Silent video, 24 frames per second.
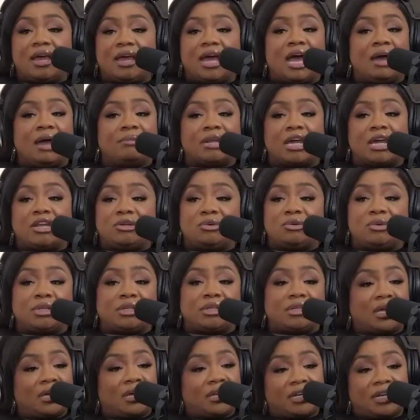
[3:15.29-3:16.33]
I'm not
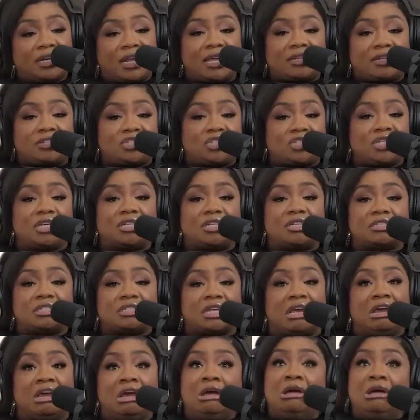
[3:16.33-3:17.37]
doing none of that shit to say,